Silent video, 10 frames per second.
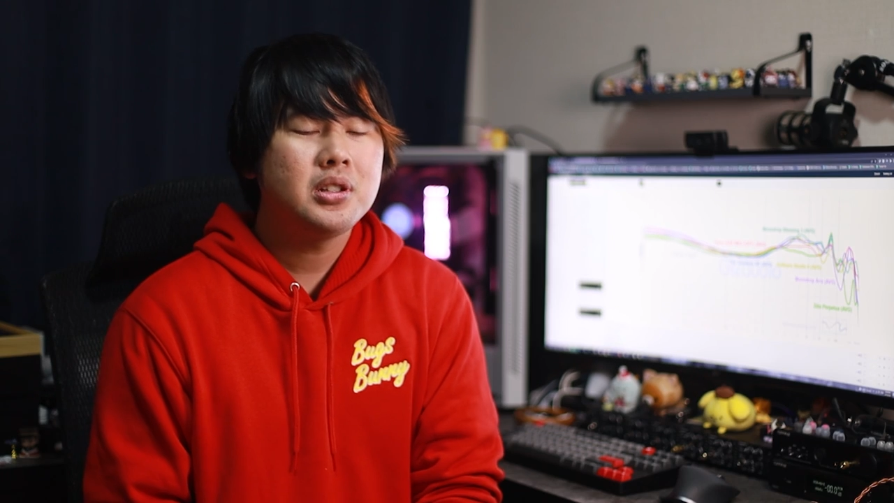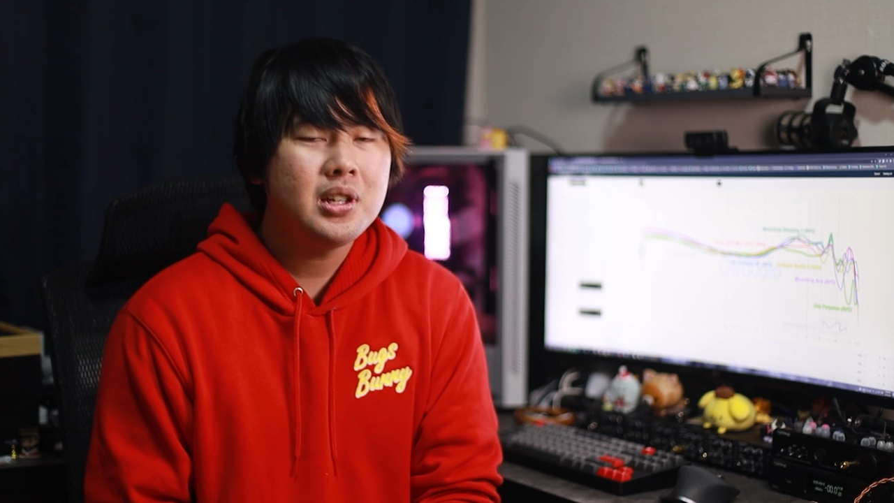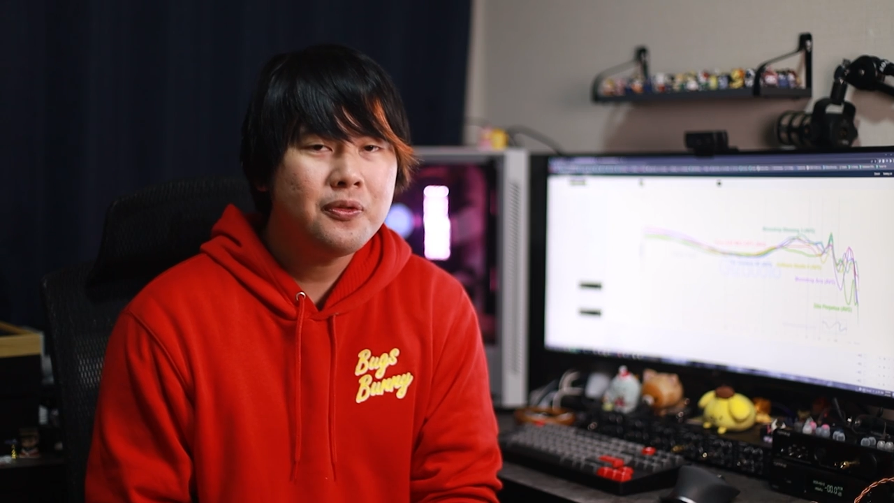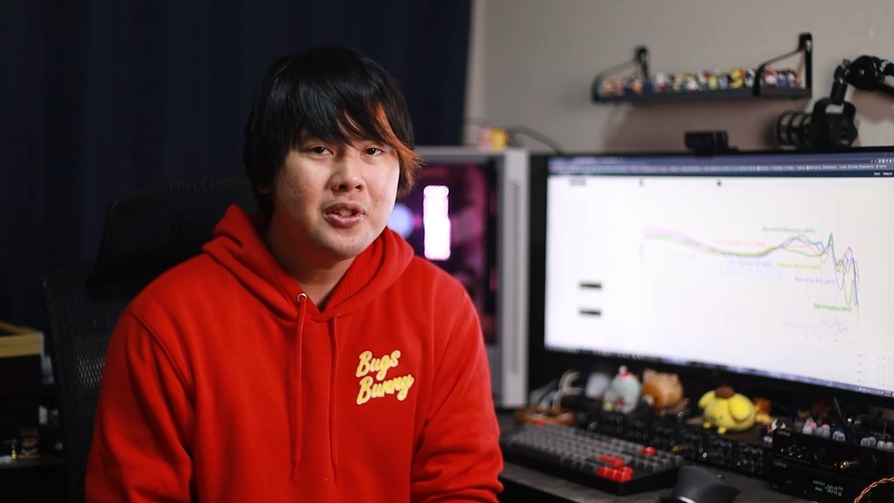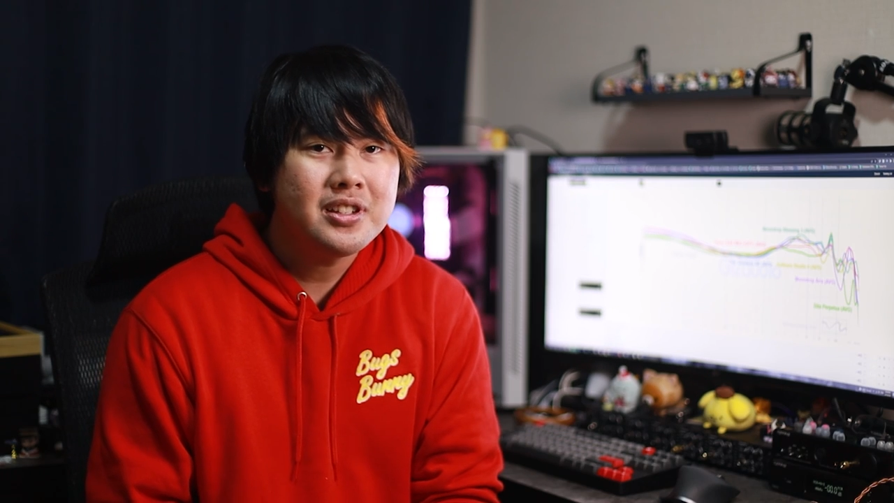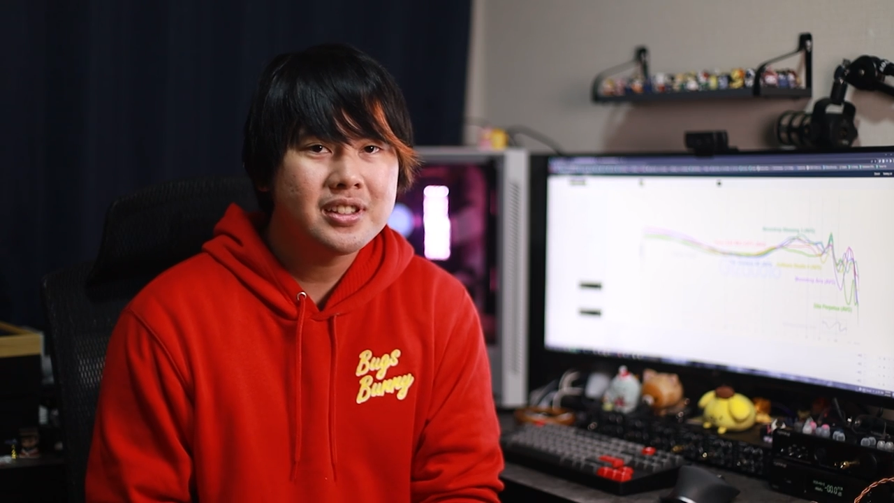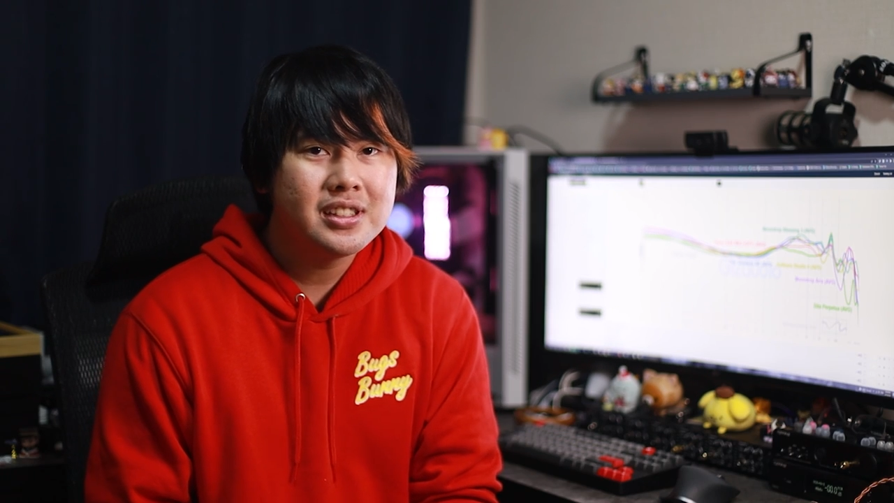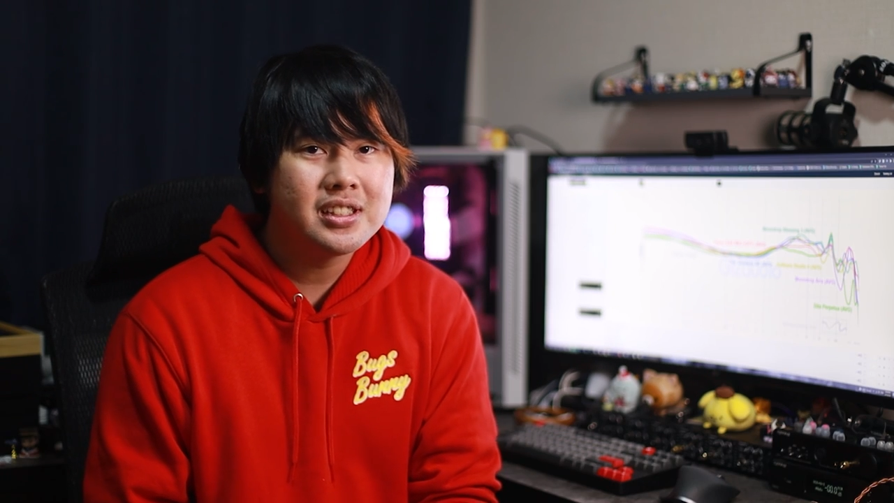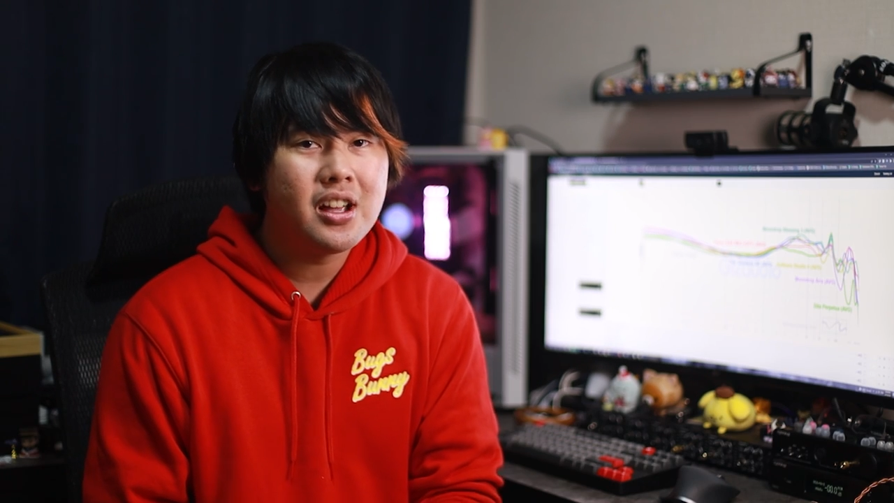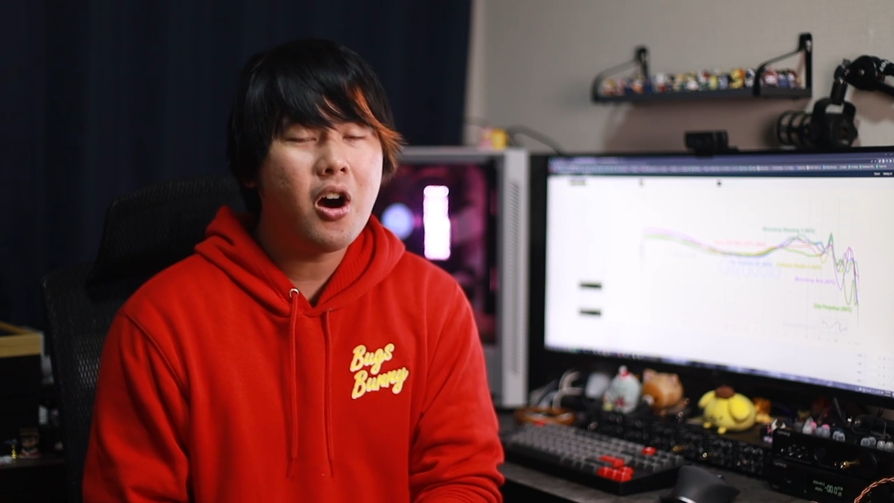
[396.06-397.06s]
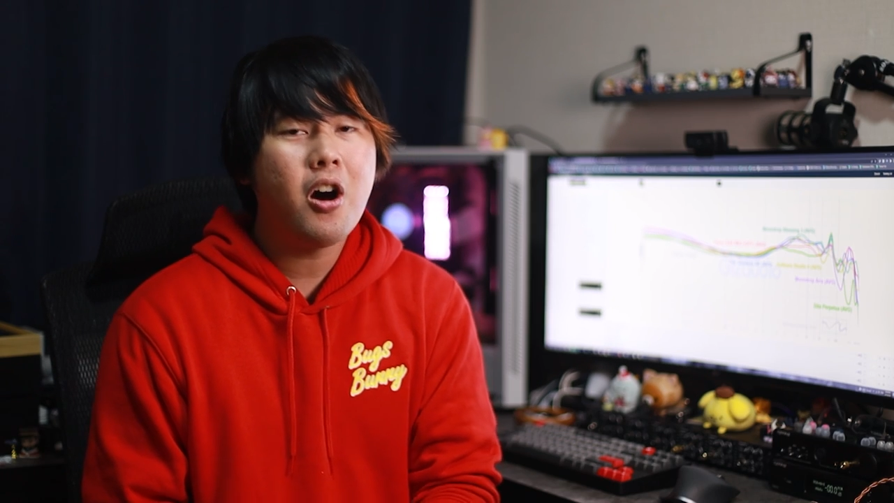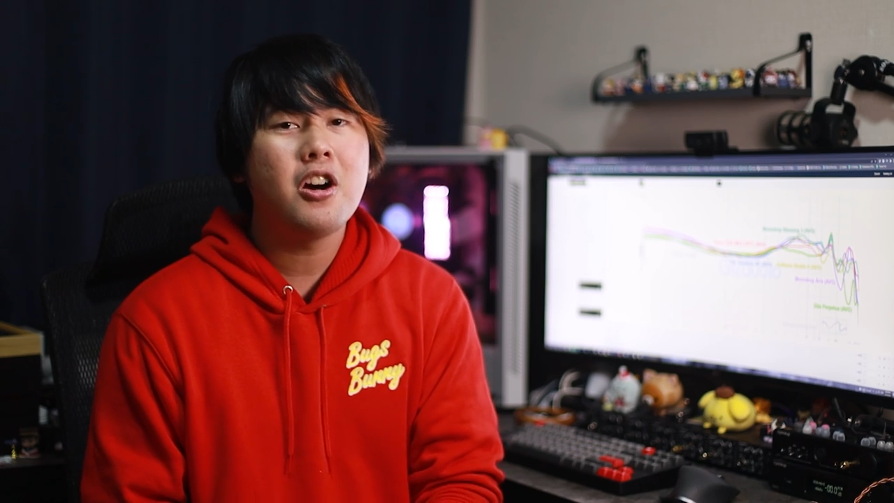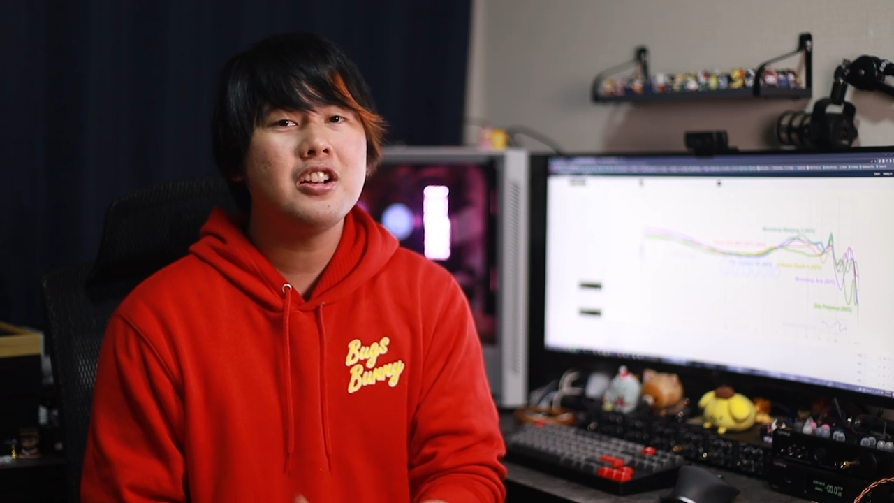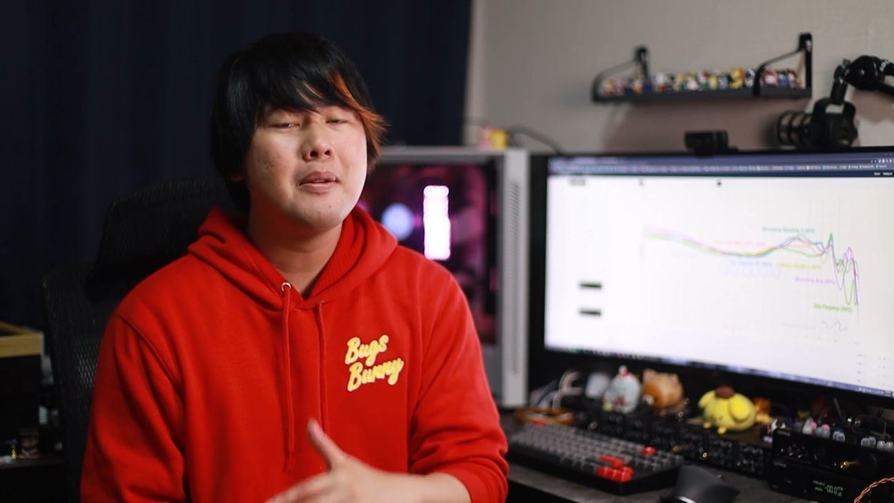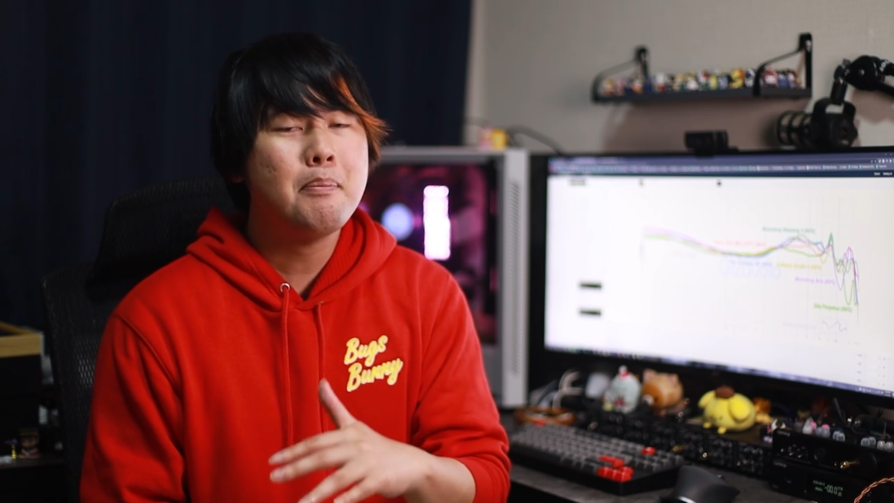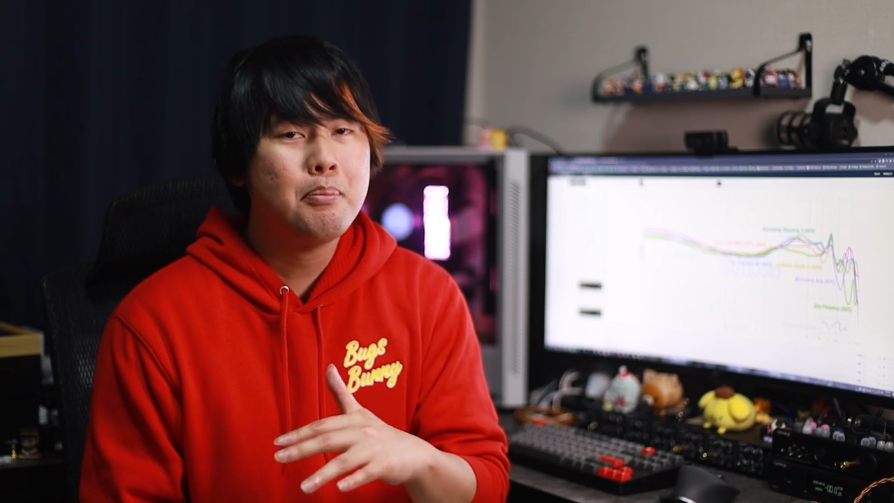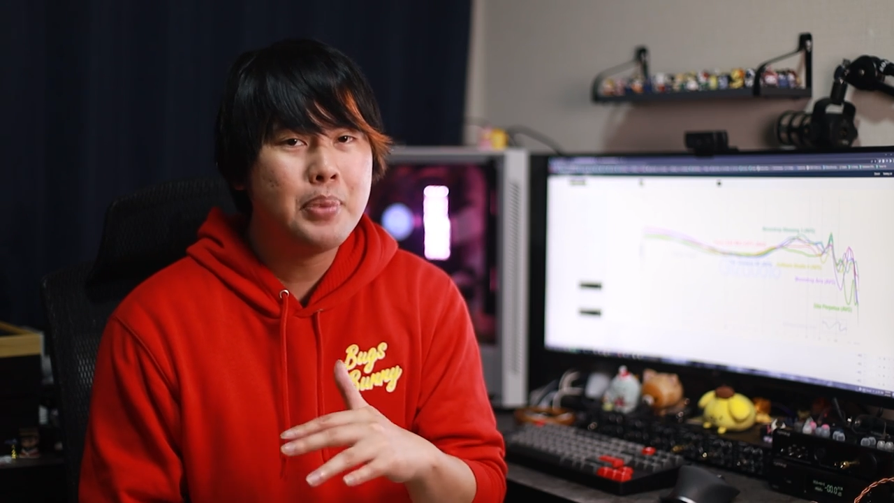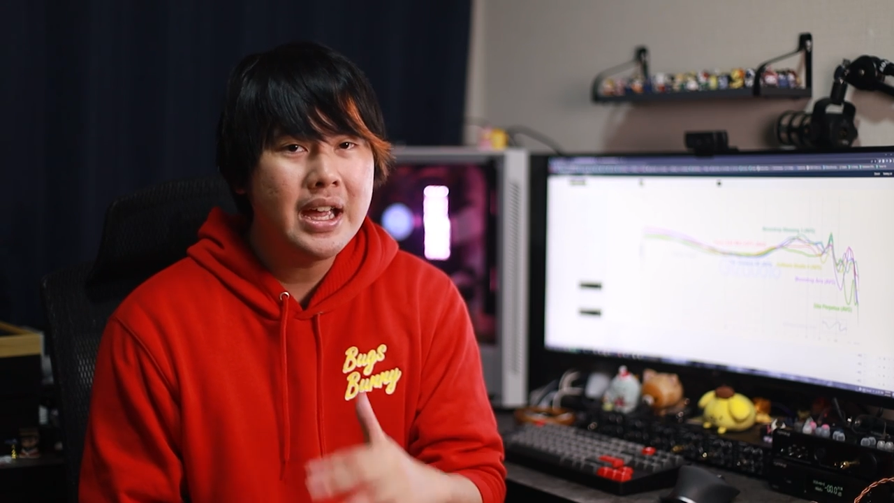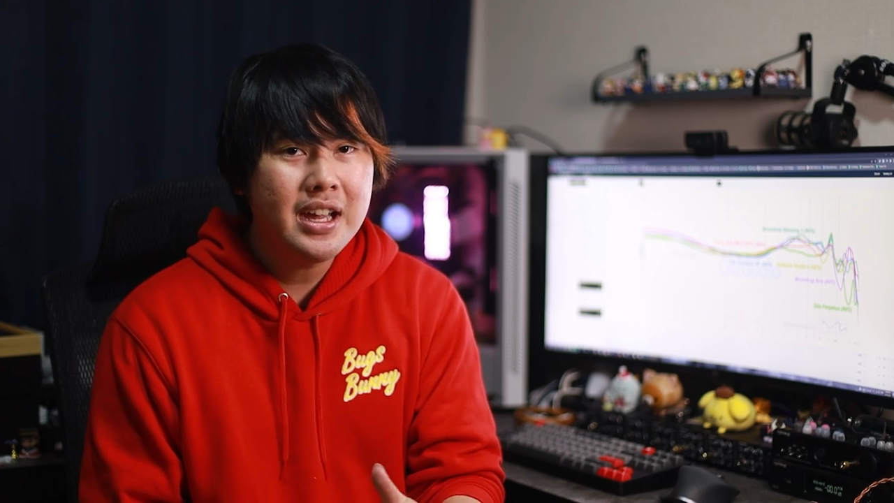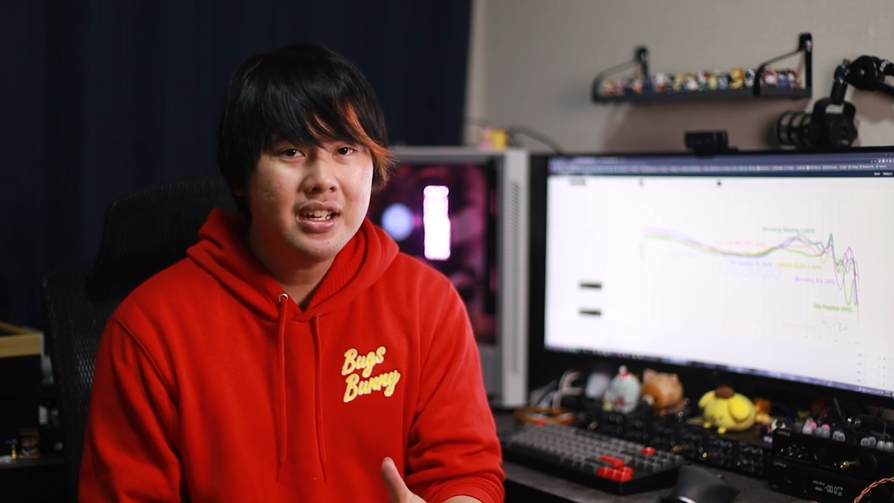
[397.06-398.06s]
the differences aren't
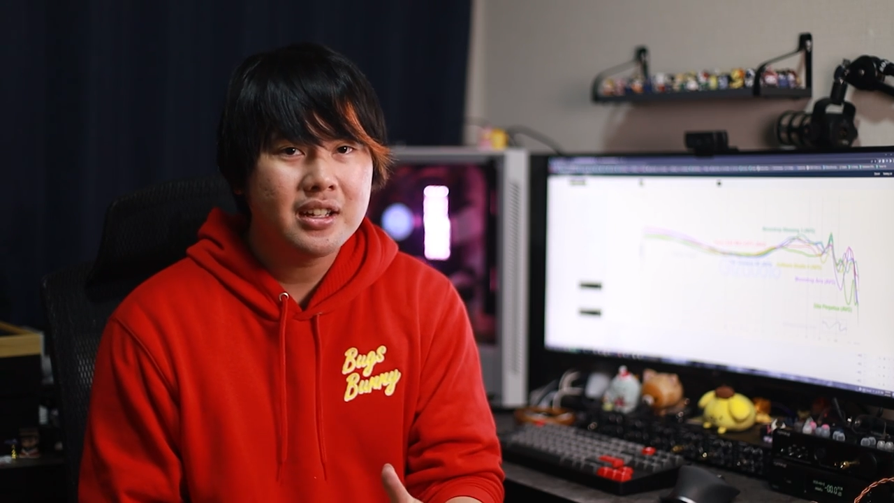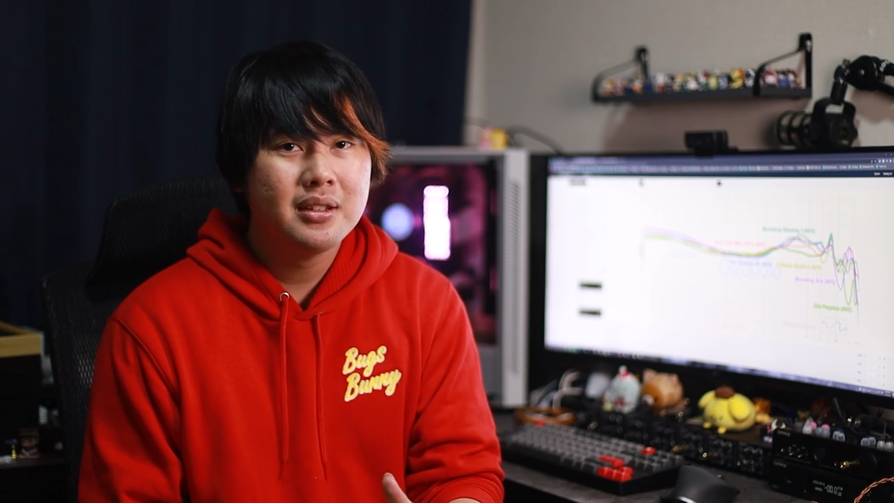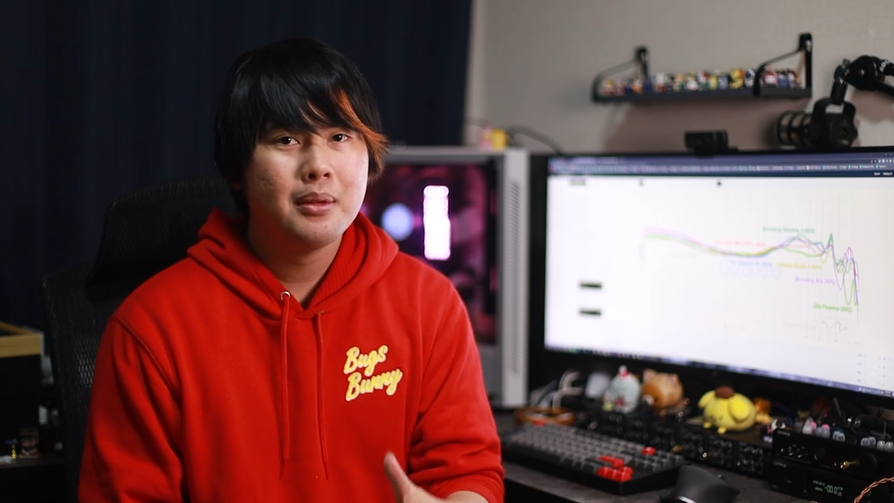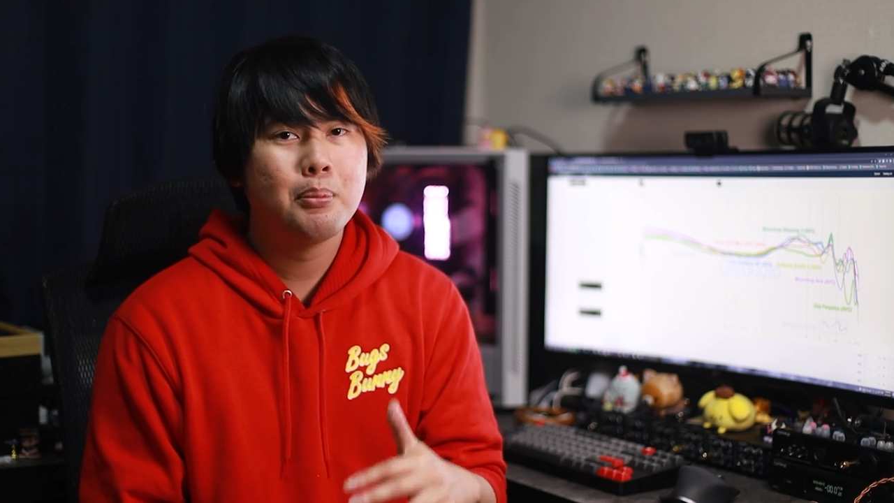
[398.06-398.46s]
big,